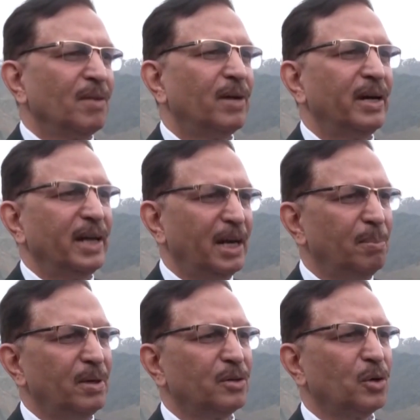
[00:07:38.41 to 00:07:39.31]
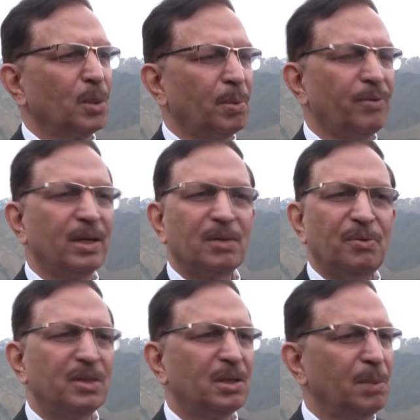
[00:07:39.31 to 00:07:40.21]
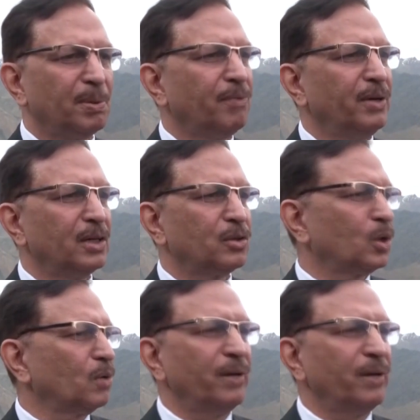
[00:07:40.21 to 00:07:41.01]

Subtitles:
firing airburst on top of us, and we were just keeping our fingers crossed.